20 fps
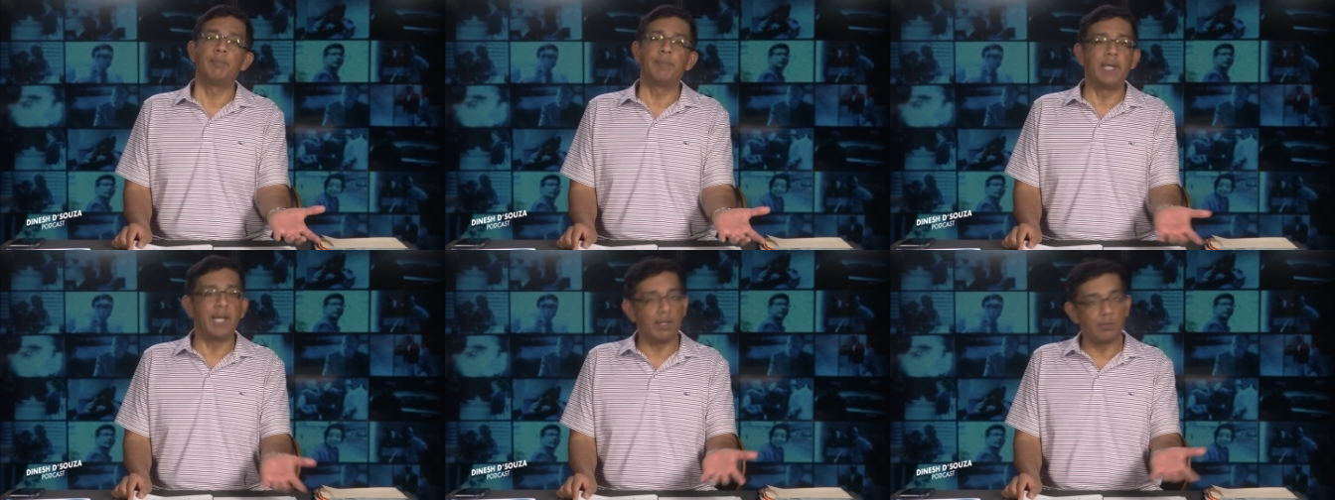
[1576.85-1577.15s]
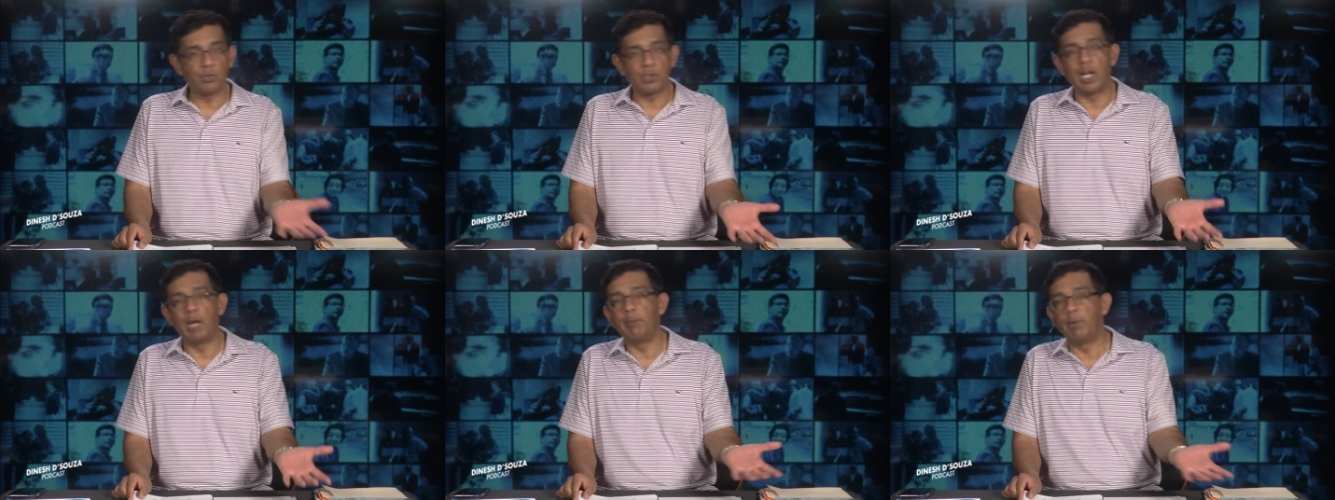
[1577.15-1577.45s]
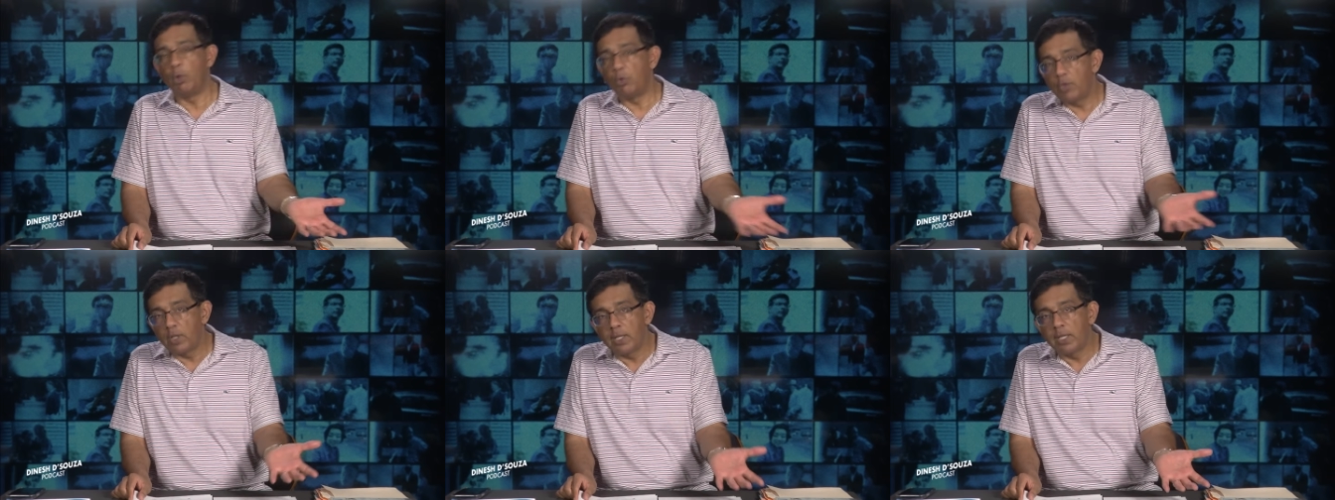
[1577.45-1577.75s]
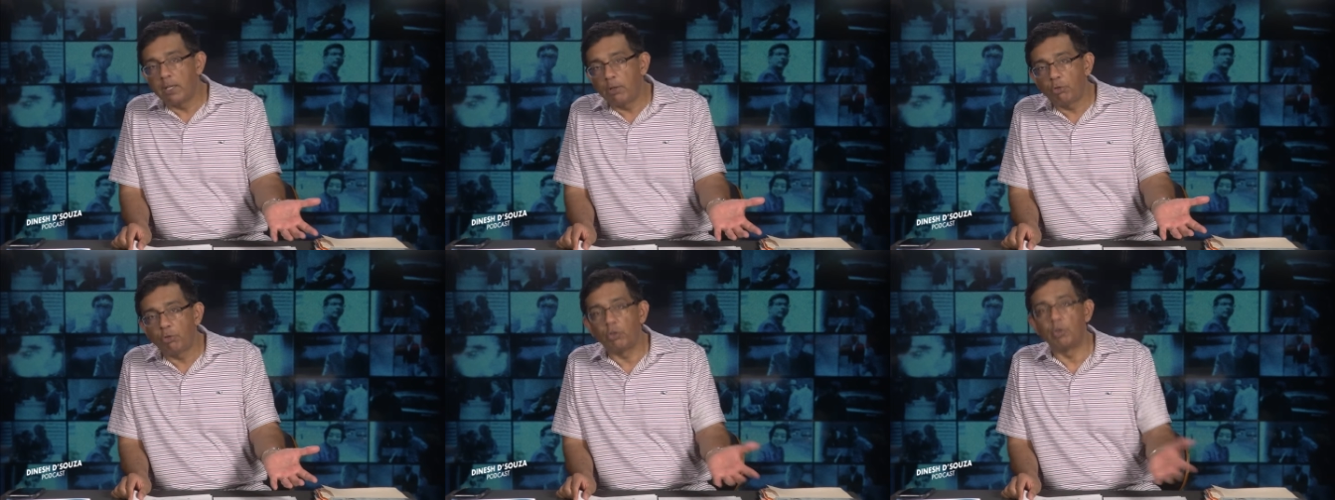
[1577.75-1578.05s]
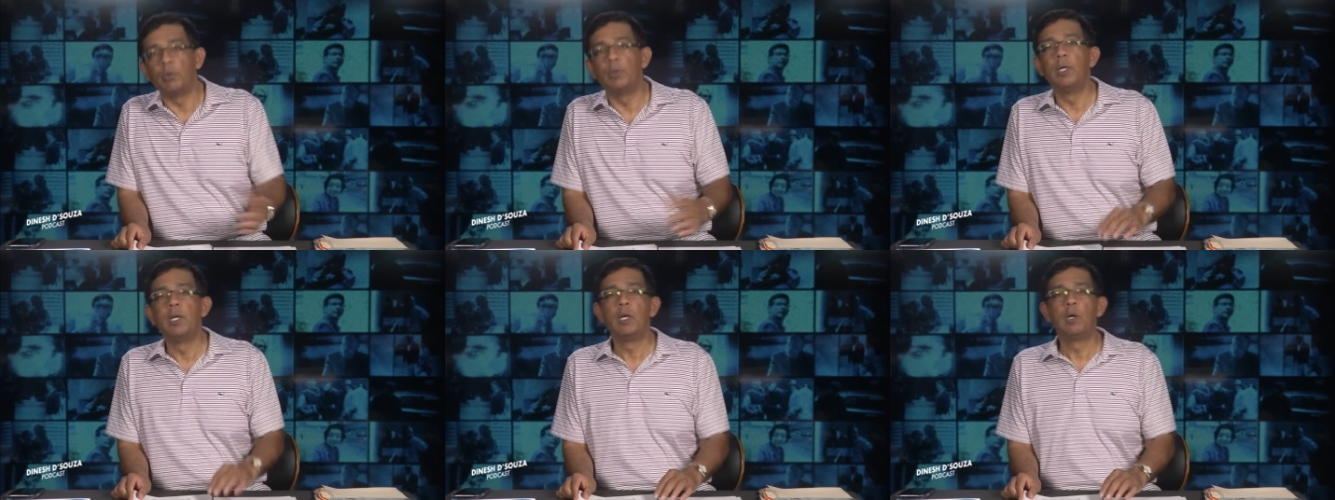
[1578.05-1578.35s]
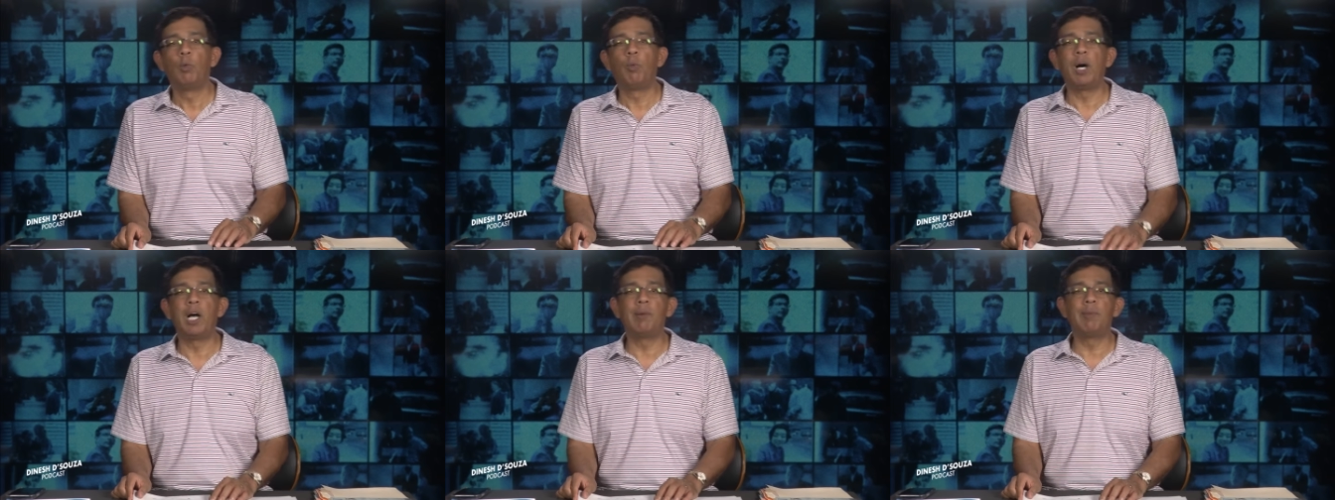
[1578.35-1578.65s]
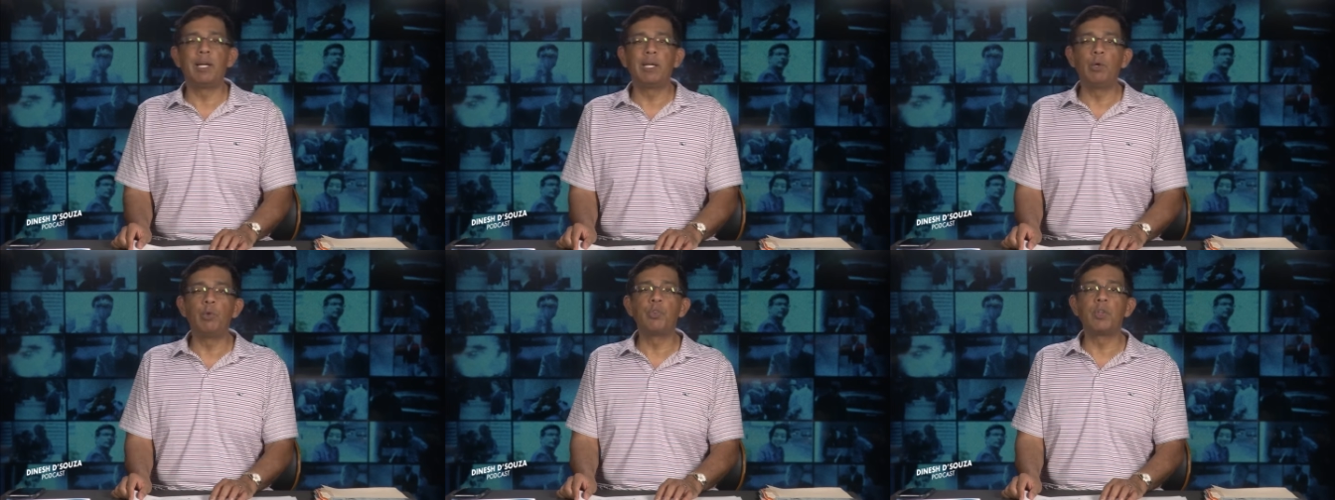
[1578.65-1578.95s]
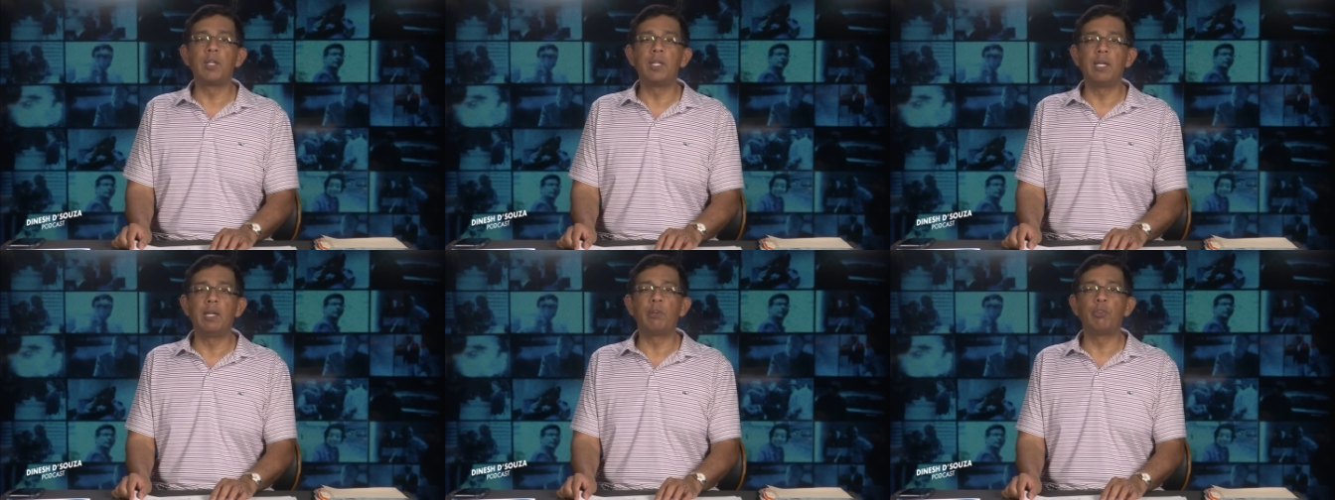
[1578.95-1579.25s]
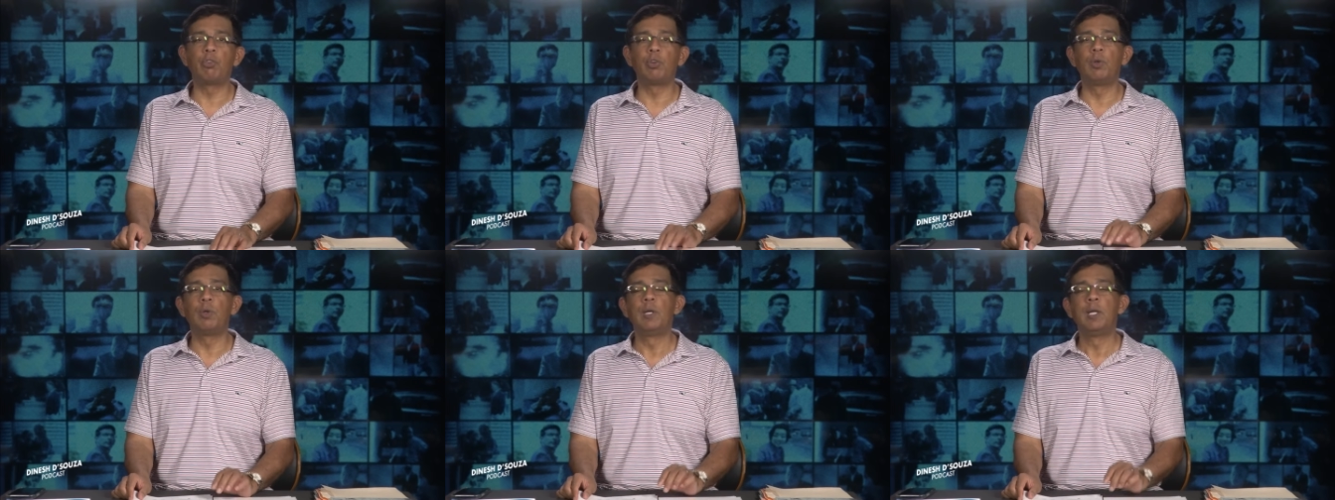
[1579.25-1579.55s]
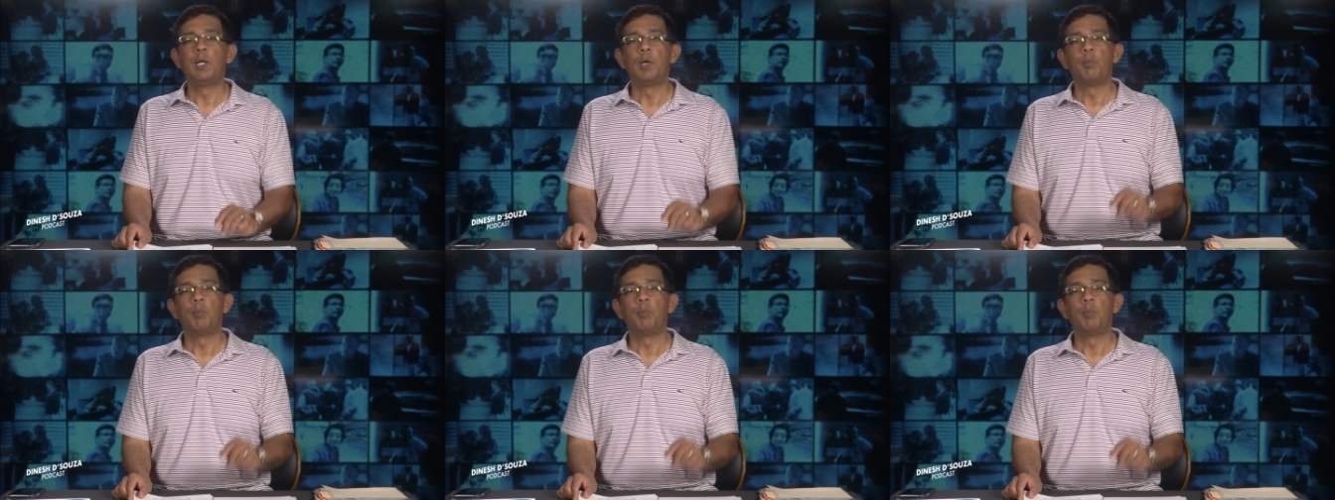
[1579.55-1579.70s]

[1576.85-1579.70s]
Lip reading: Yes, I'm using the issue. Why am I using the issue?